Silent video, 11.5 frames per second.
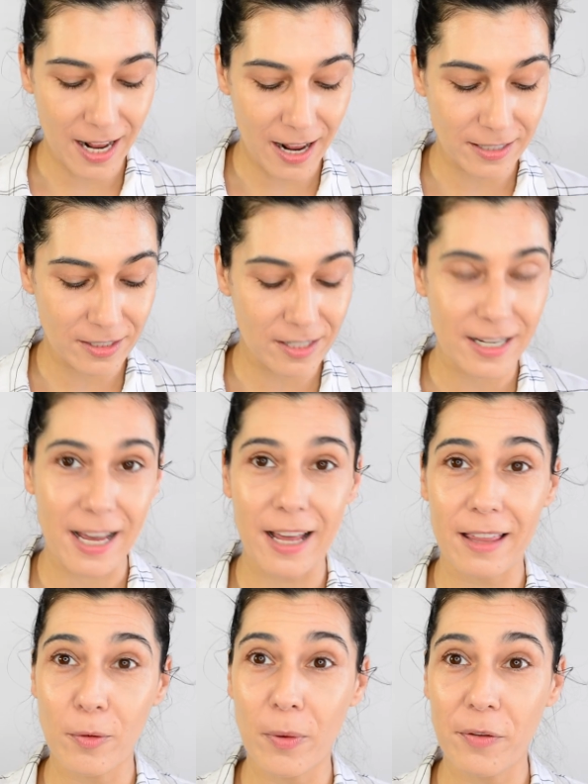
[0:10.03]
and
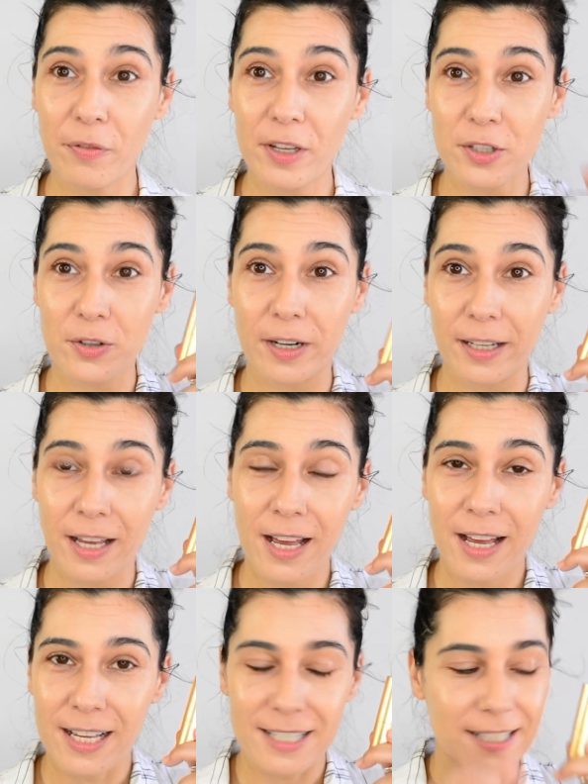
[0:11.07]
today we're featuring
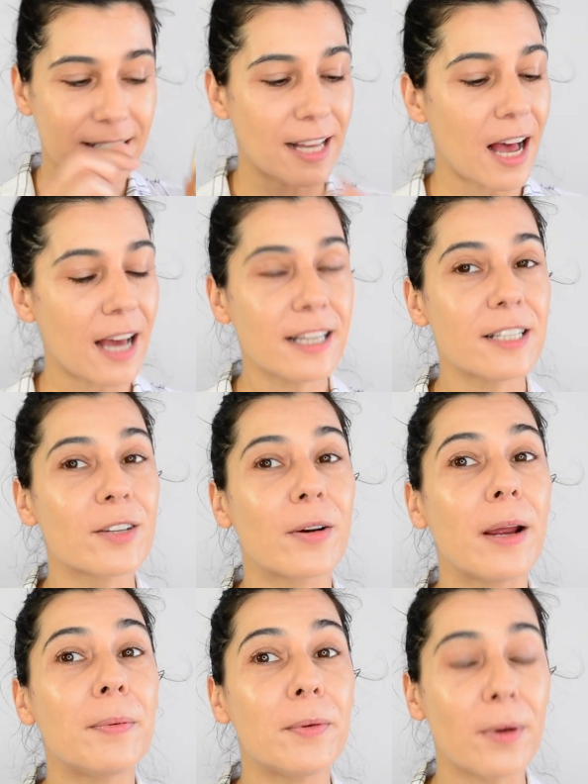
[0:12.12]

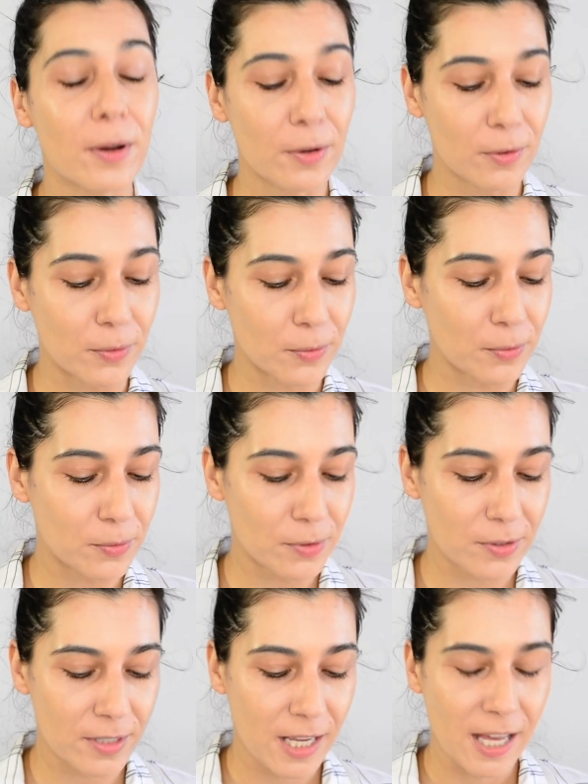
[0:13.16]
Skyscraper
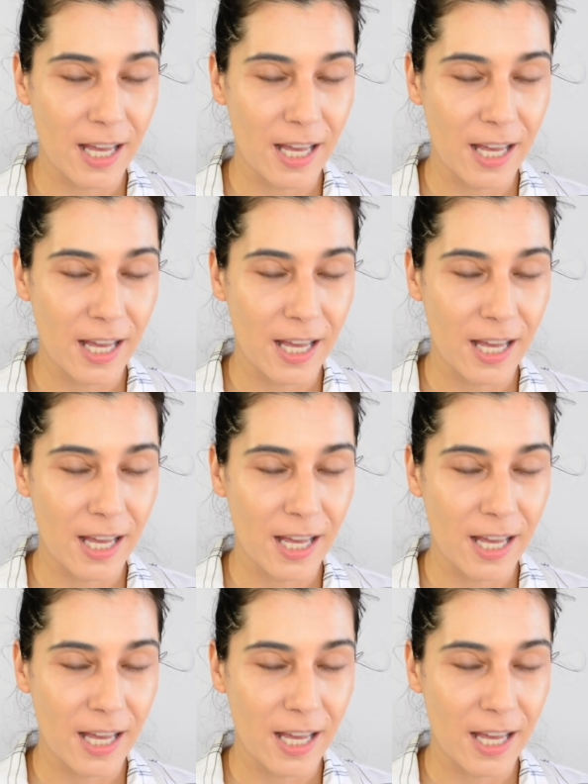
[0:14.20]
Rose.